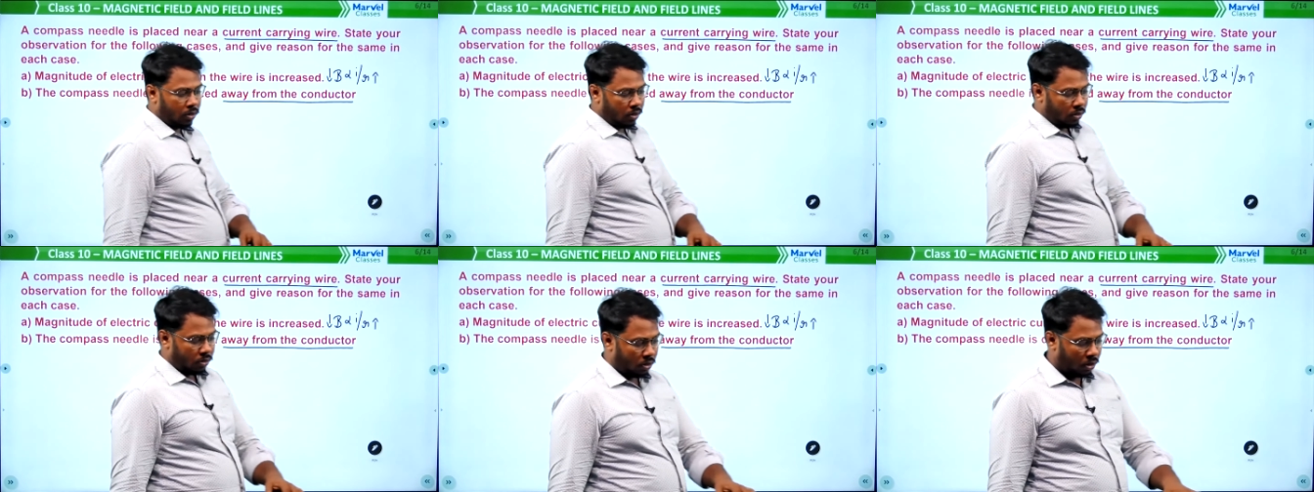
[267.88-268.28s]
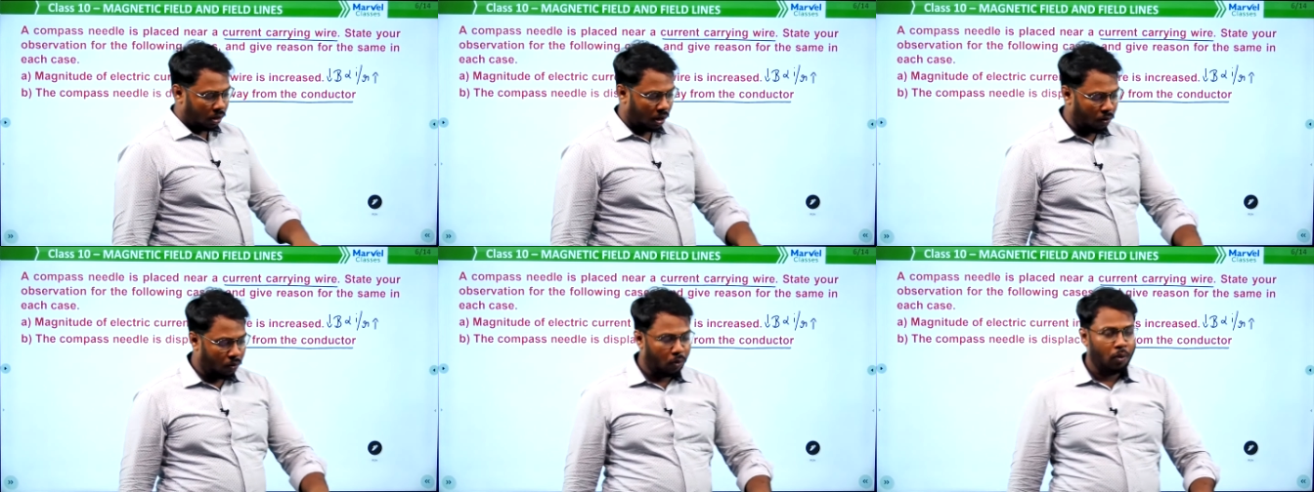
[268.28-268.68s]
So
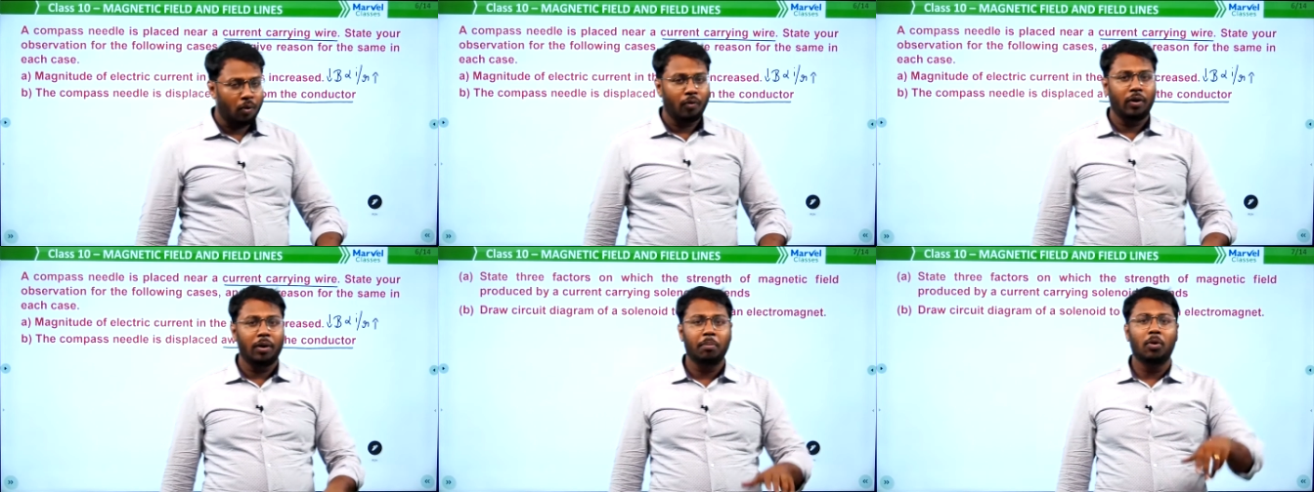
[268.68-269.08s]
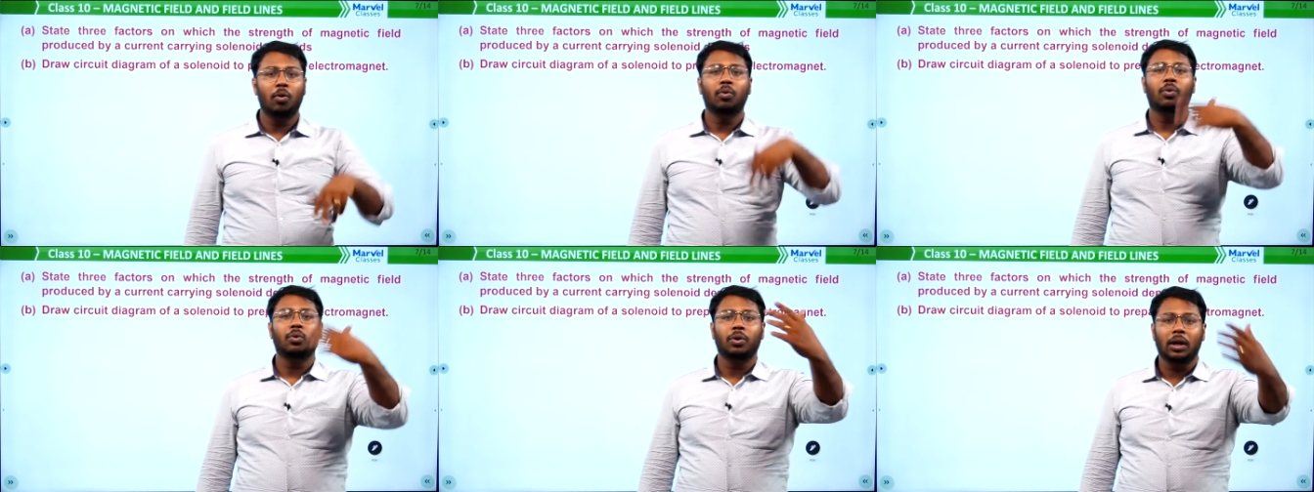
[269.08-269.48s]
now we
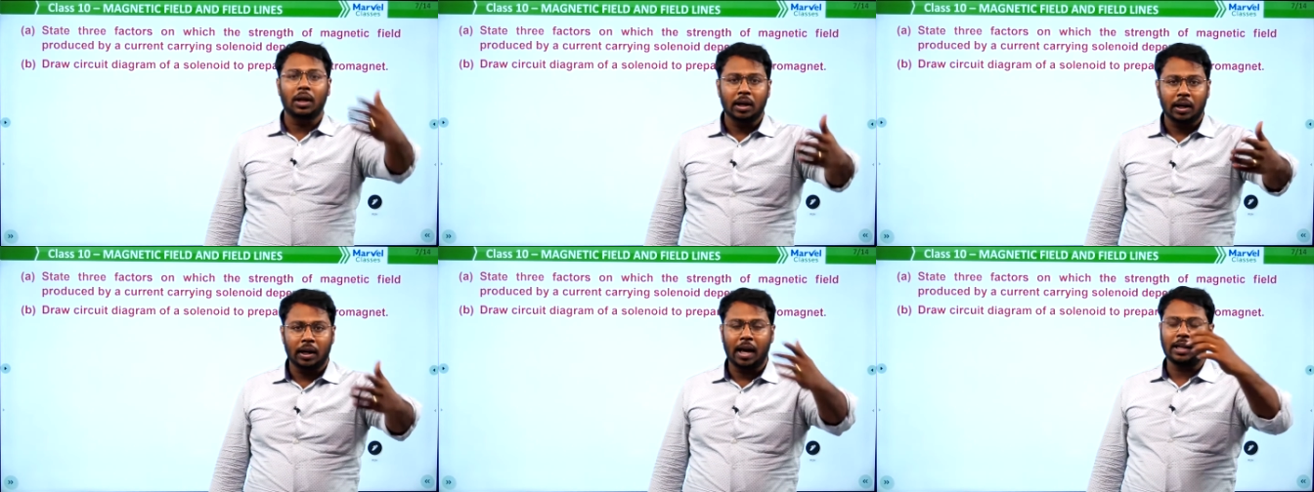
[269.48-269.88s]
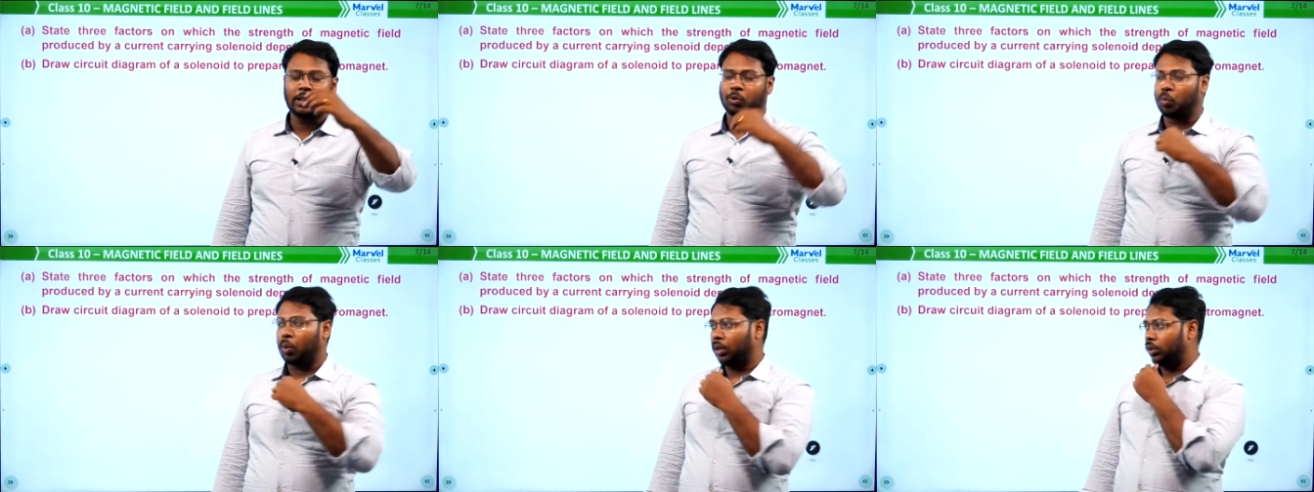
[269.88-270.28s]
move to the next
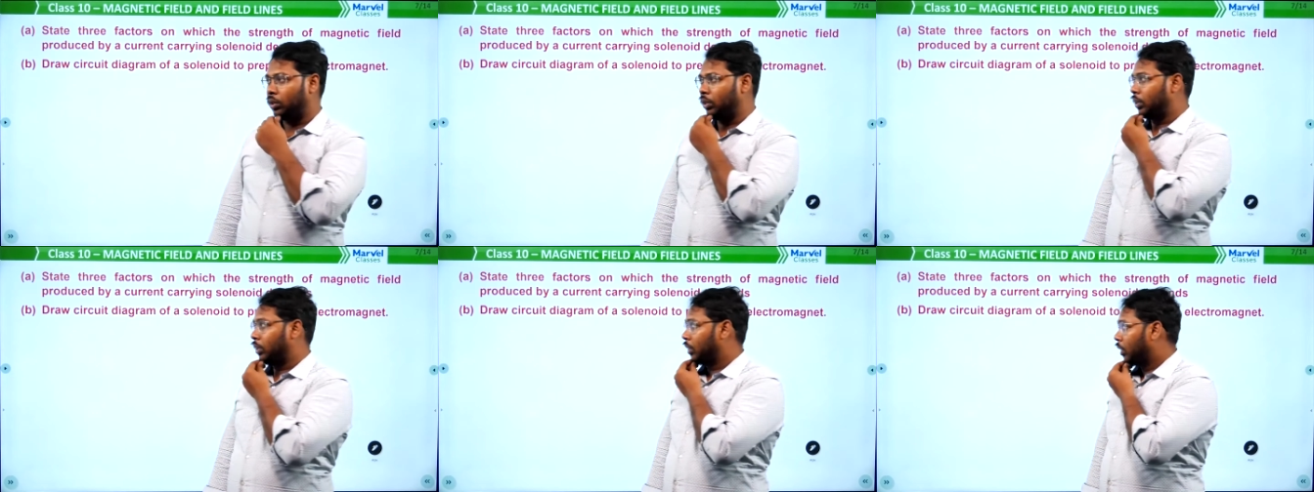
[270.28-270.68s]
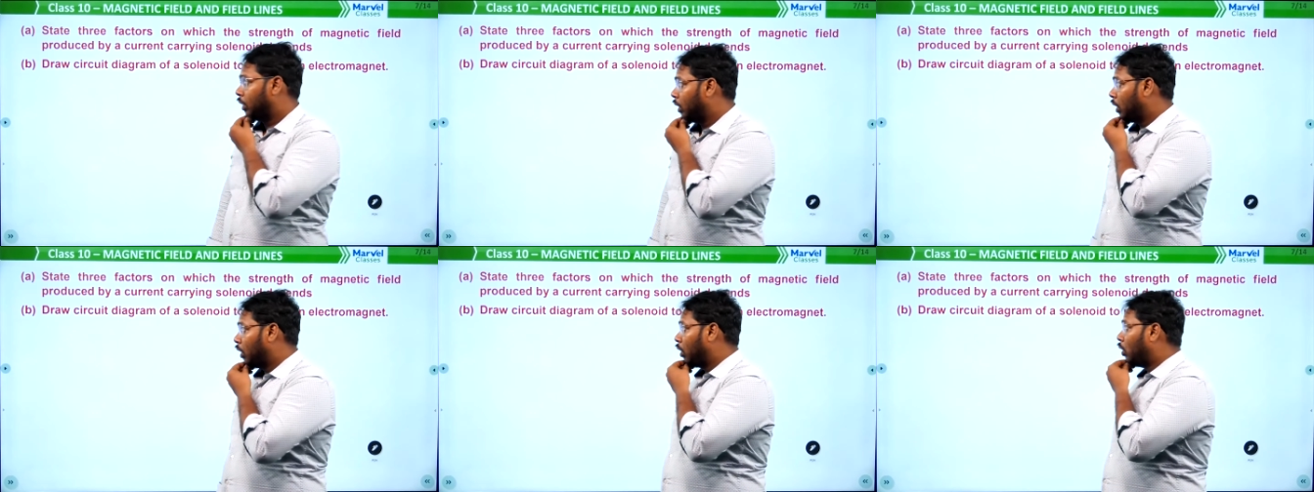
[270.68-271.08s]
question.
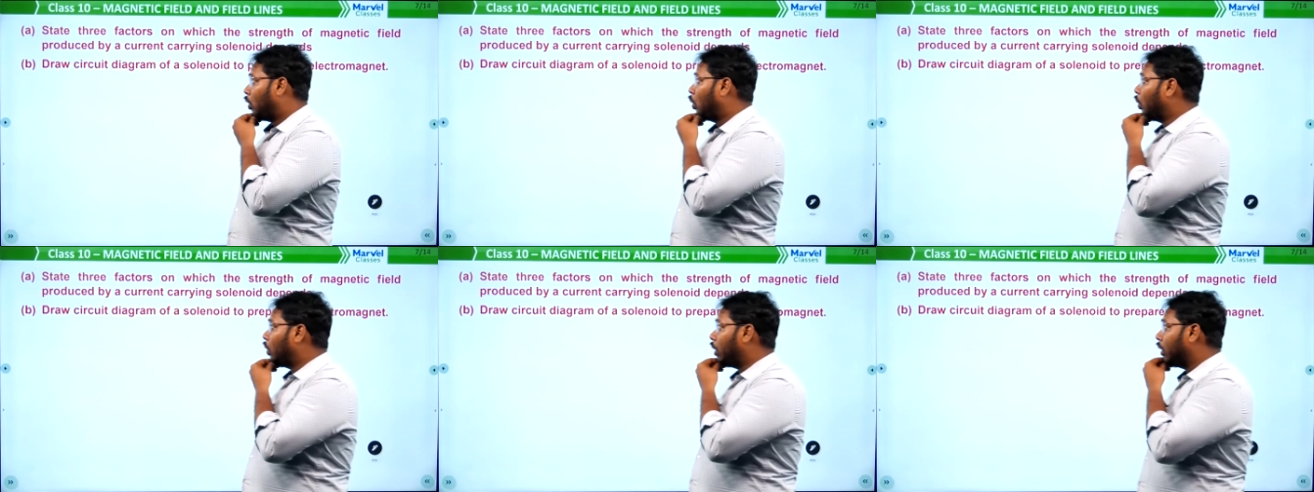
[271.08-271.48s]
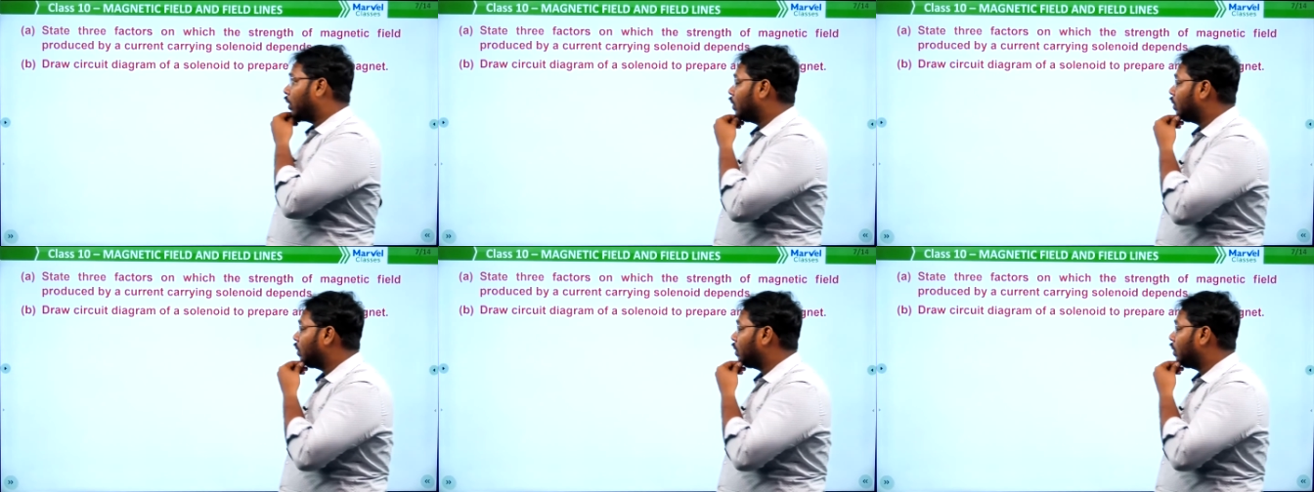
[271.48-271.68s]
Look,